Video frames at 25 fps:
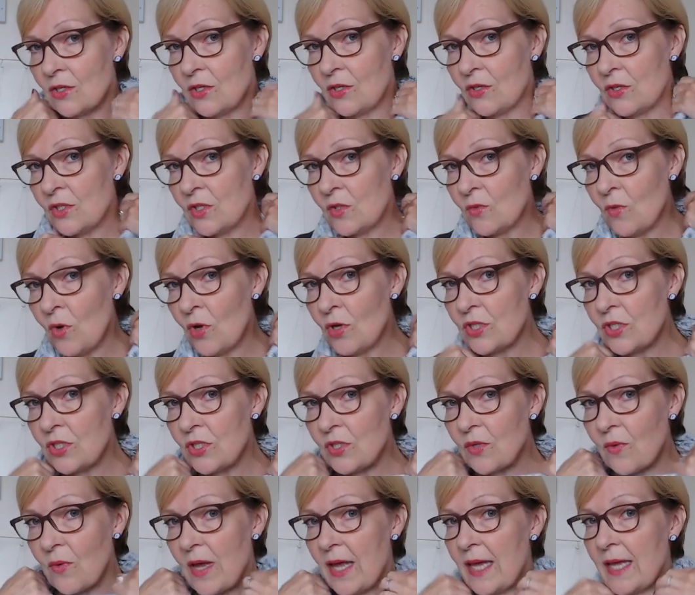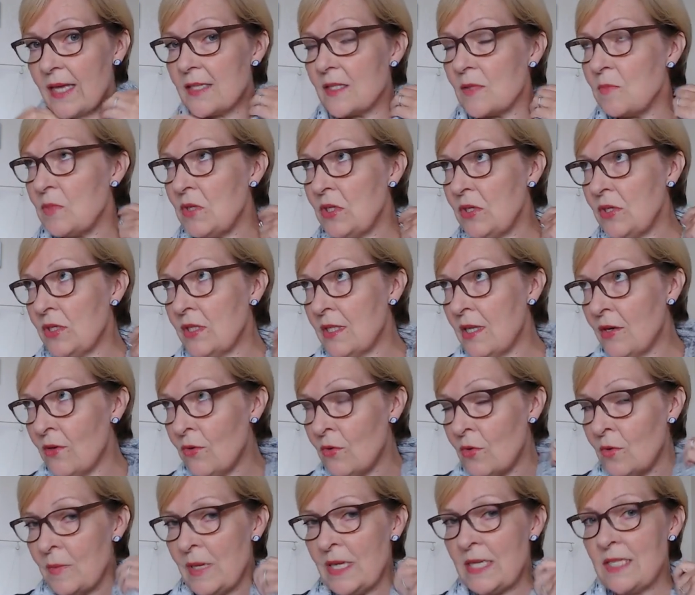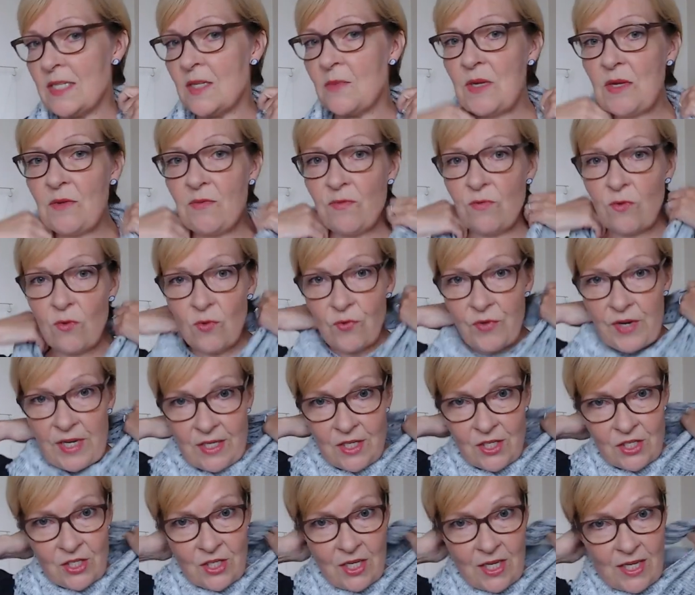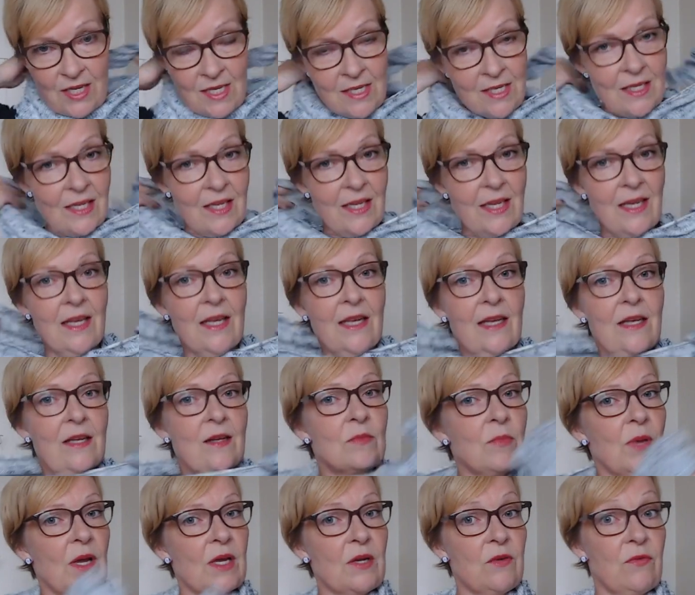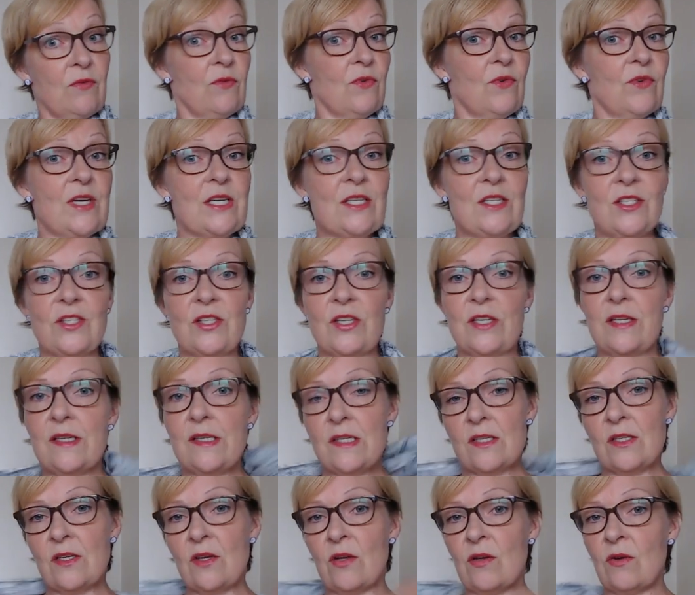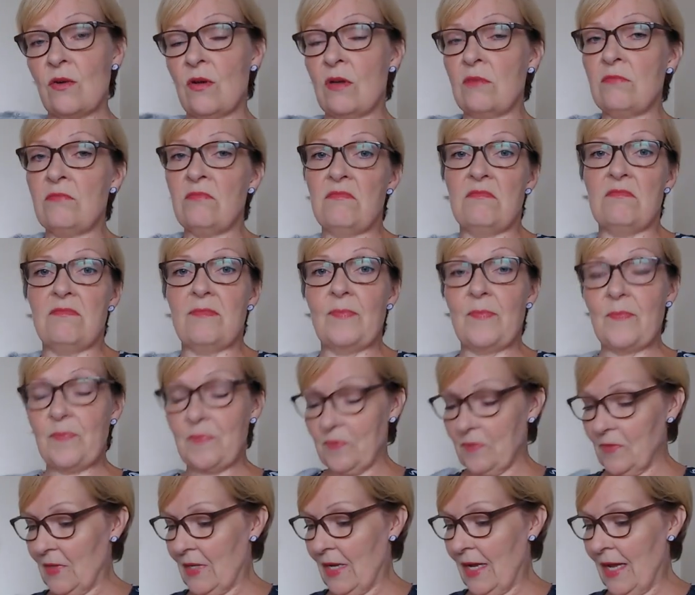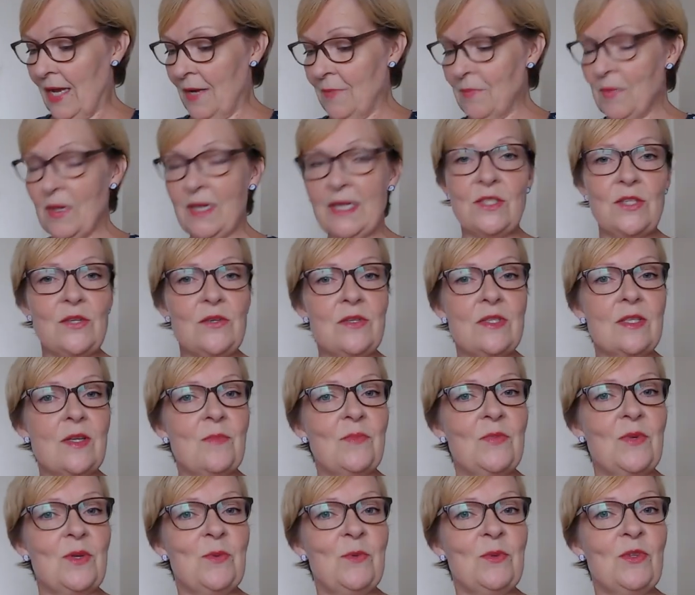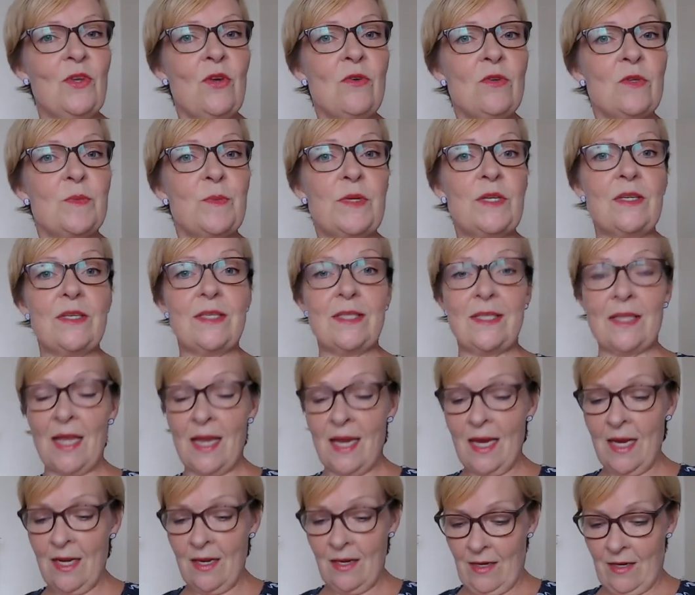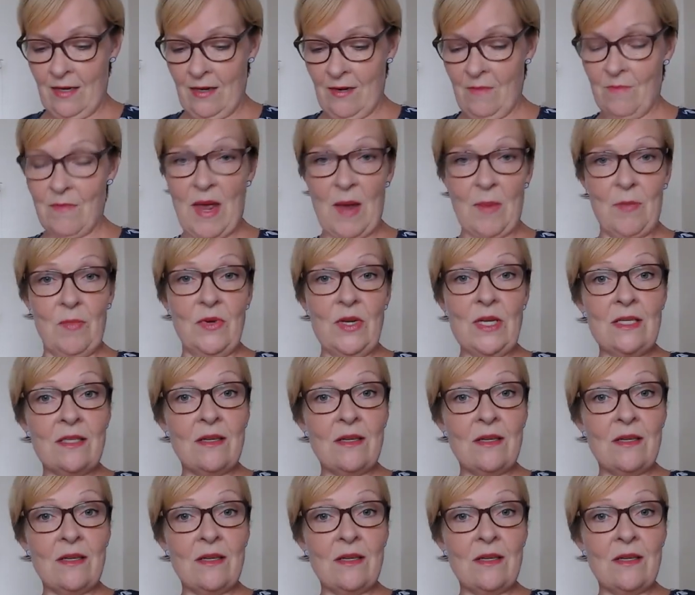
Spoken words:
swatch squares, because they're all meant to be 4 inches by 4 inches. So I might do something with those, because they are memories,